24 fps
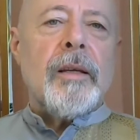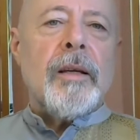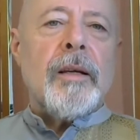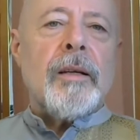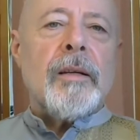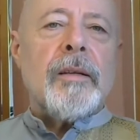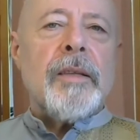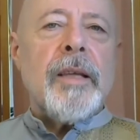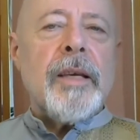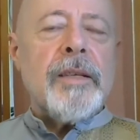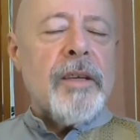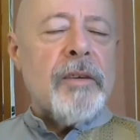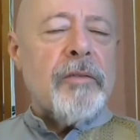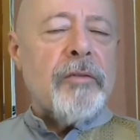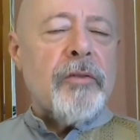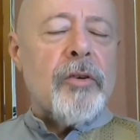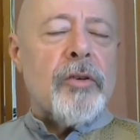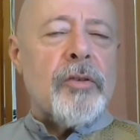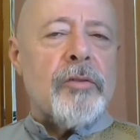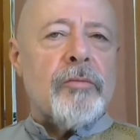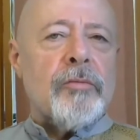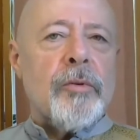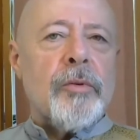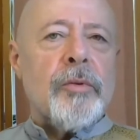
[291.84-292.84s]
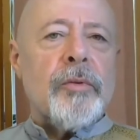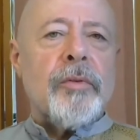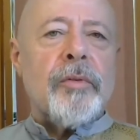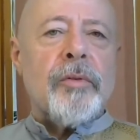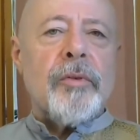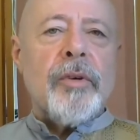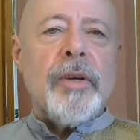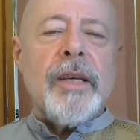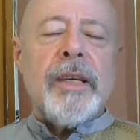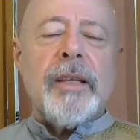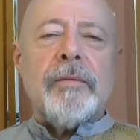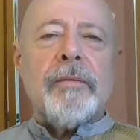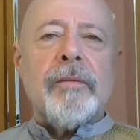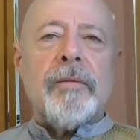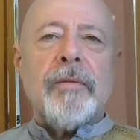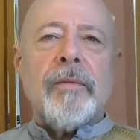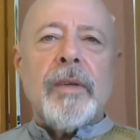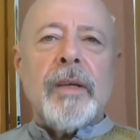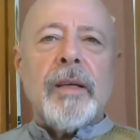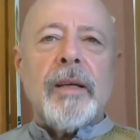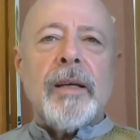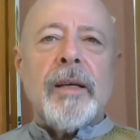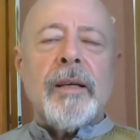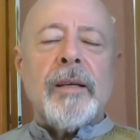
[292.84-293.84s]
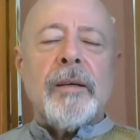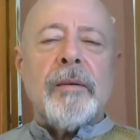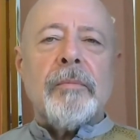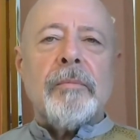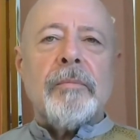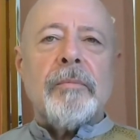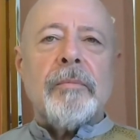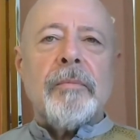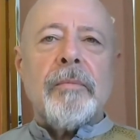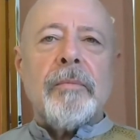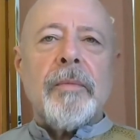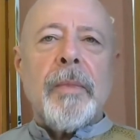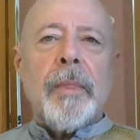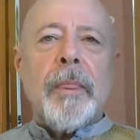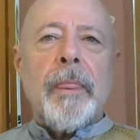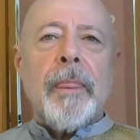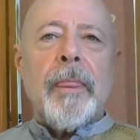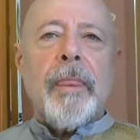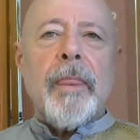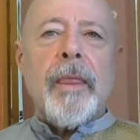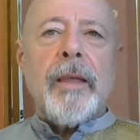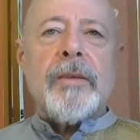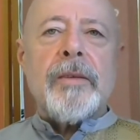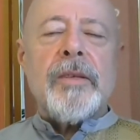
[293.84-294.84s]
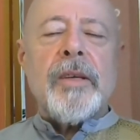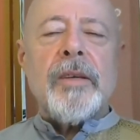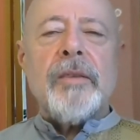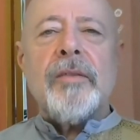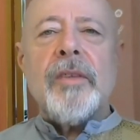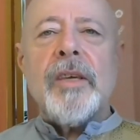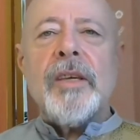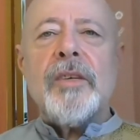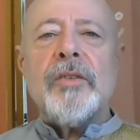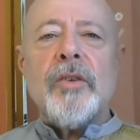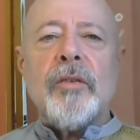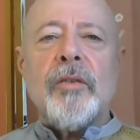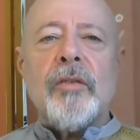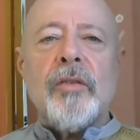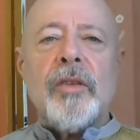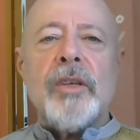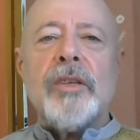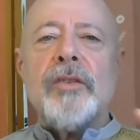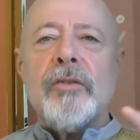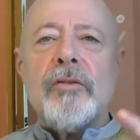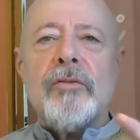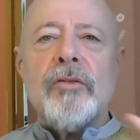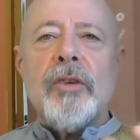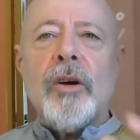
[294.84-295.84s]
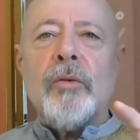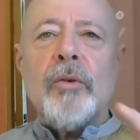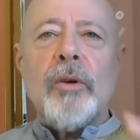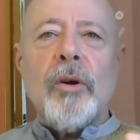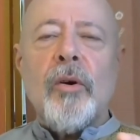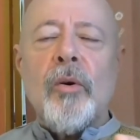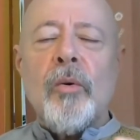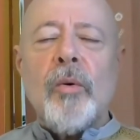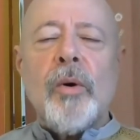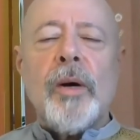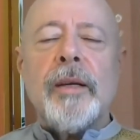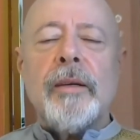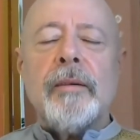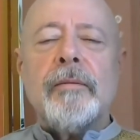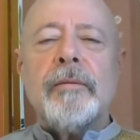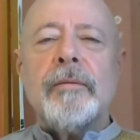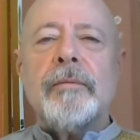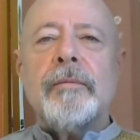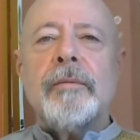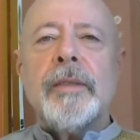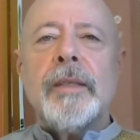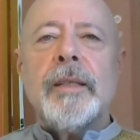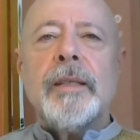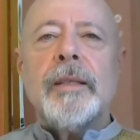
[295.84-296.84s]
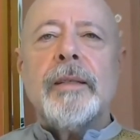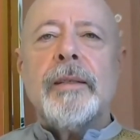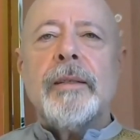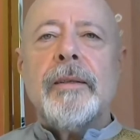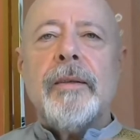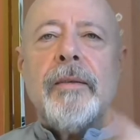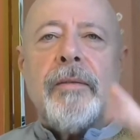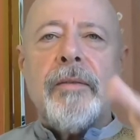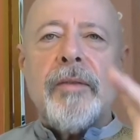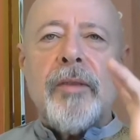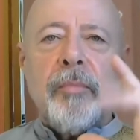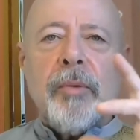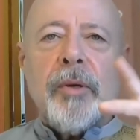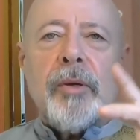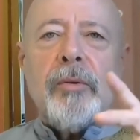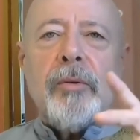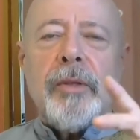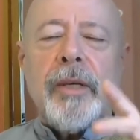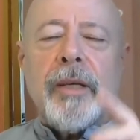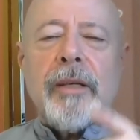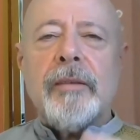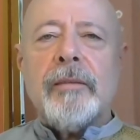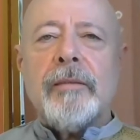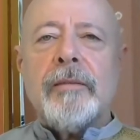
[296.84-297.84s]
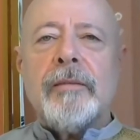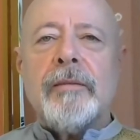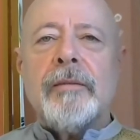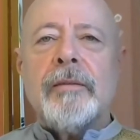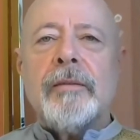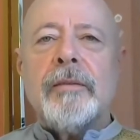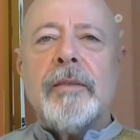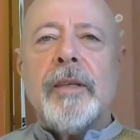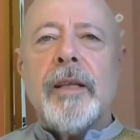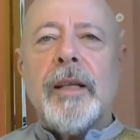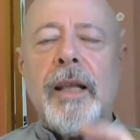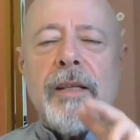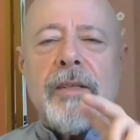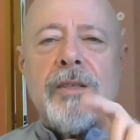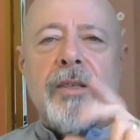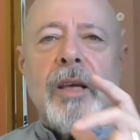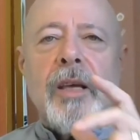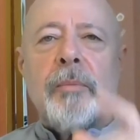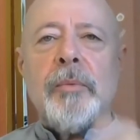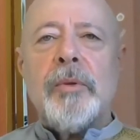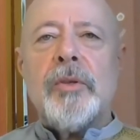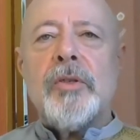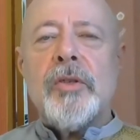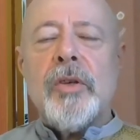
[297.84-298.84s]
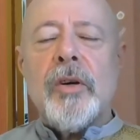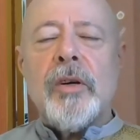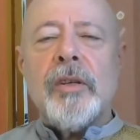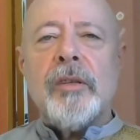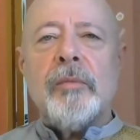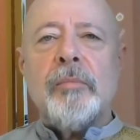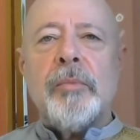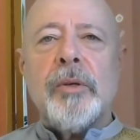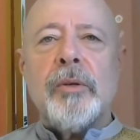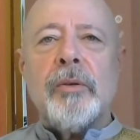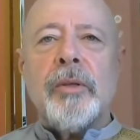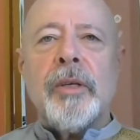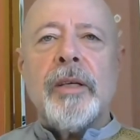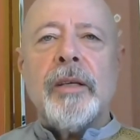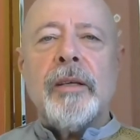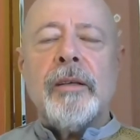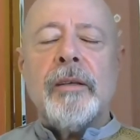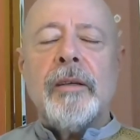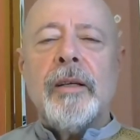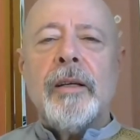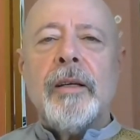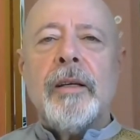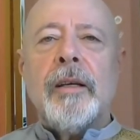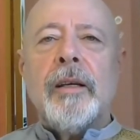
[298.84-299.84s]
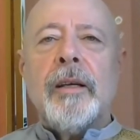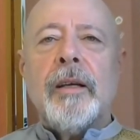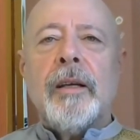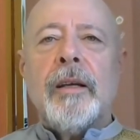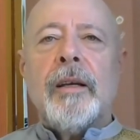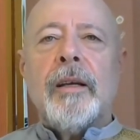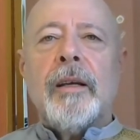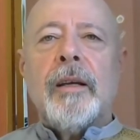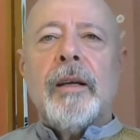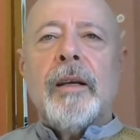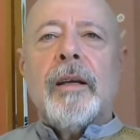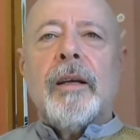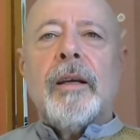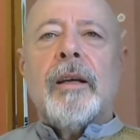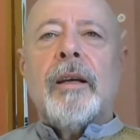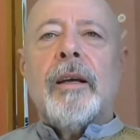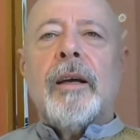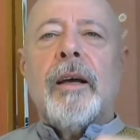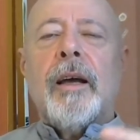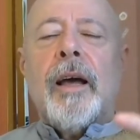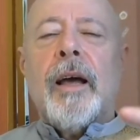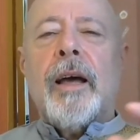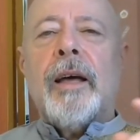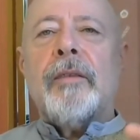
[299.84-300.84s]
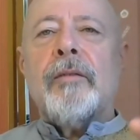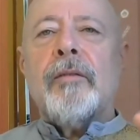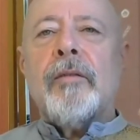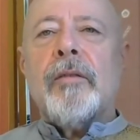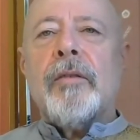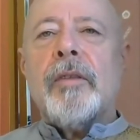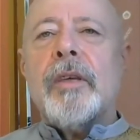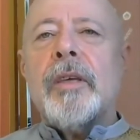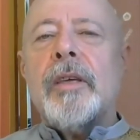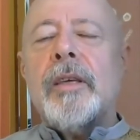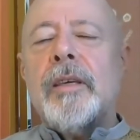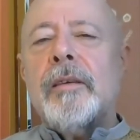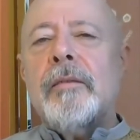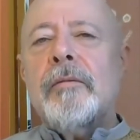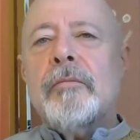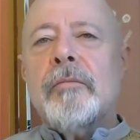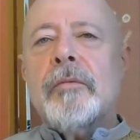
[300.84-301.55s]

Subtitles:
There's our first rule of three. I say these are the things that don't go away. The building, the landscape inside the building, and the